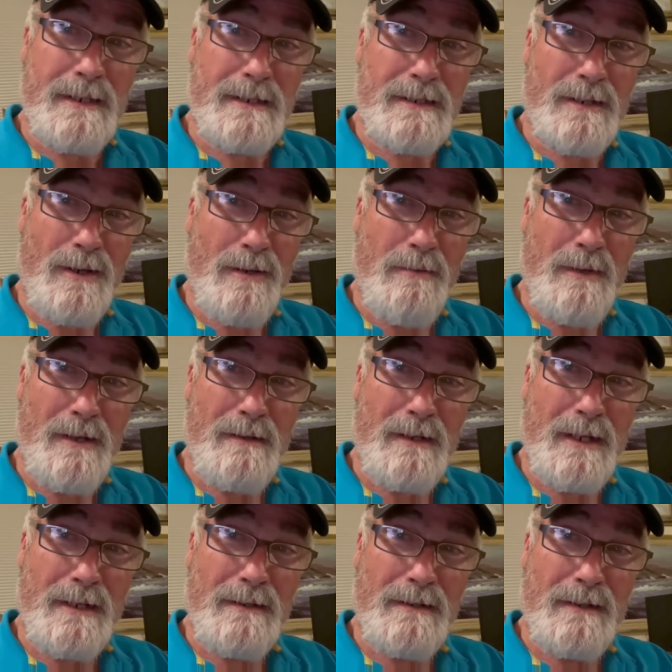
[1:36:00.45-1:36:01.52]
it's all been
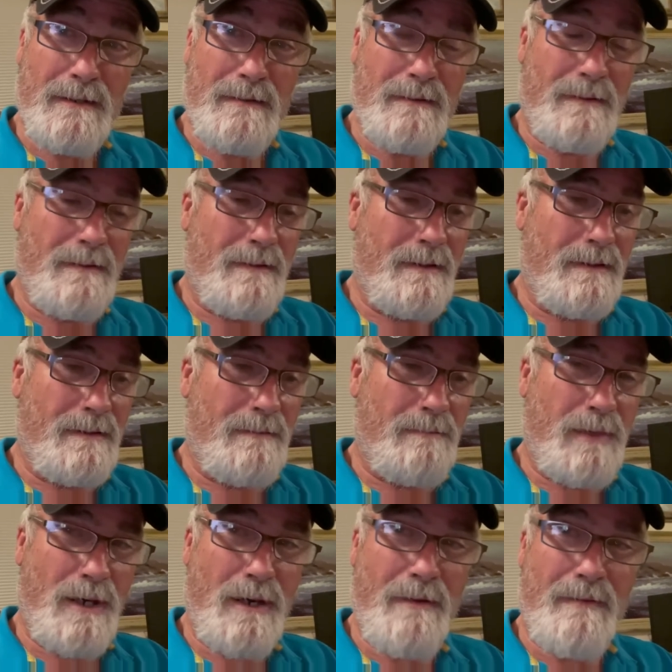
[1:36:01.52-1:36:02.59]
like
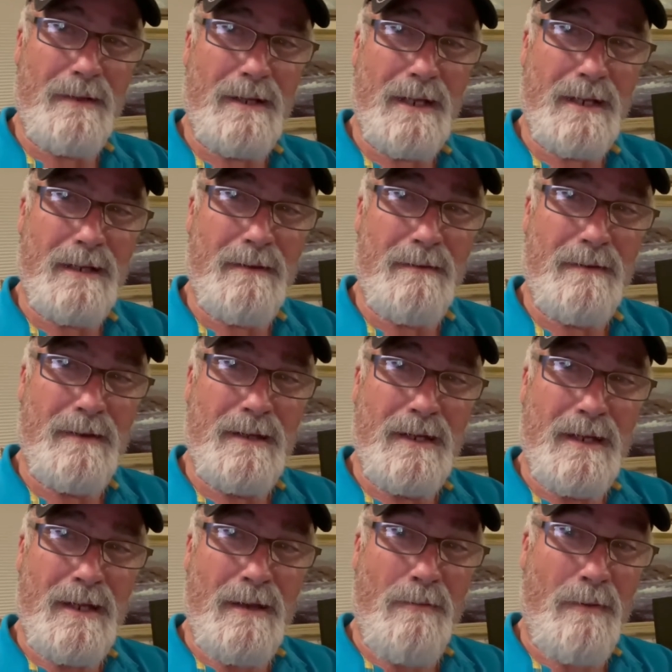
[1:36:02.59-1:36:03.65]
part of a, like a,
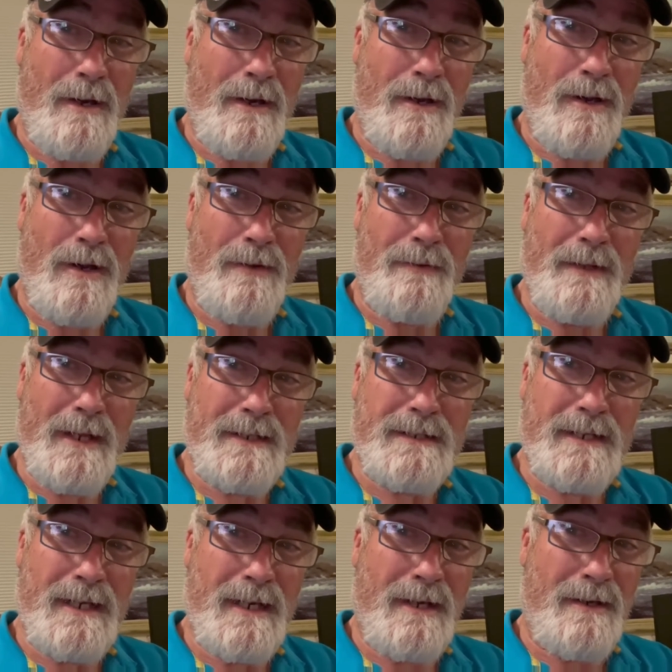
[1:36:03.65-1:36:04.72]
what do you call it,
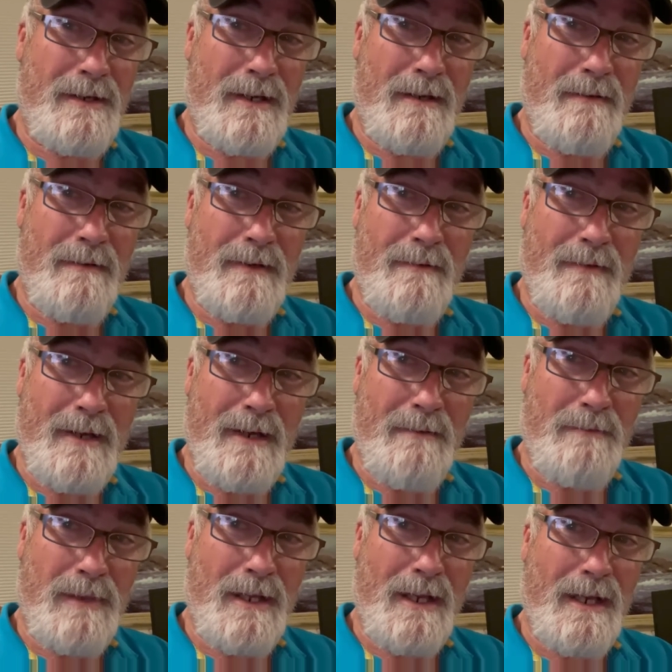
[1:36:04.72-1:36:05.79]
destiny, a divine
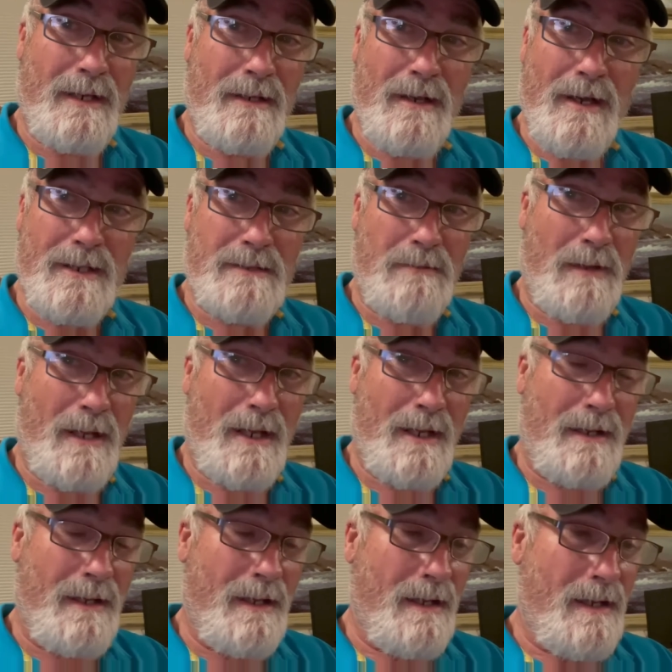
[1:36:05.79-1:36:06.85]
plan, God's
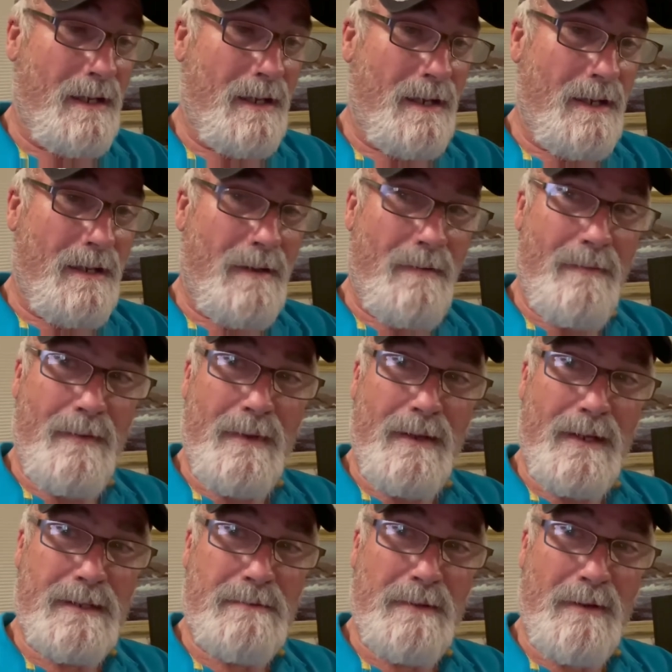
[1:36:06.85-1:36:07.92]
plan.
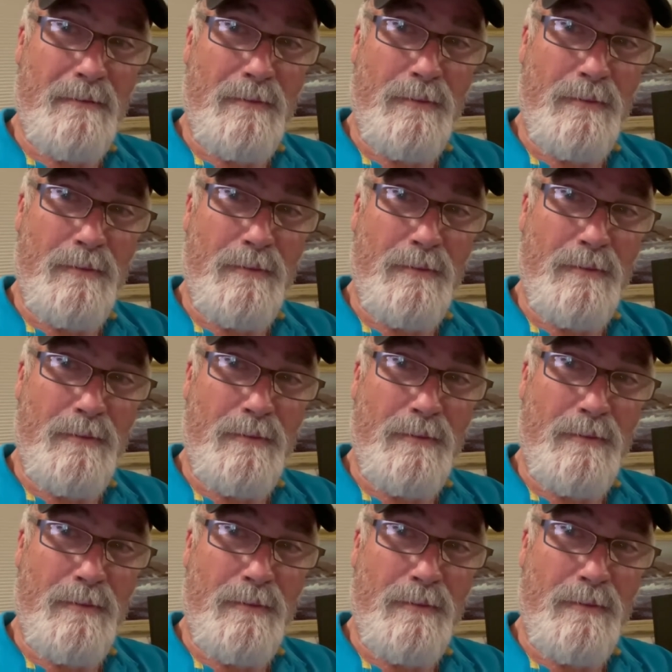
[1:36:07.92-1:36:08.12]
It's been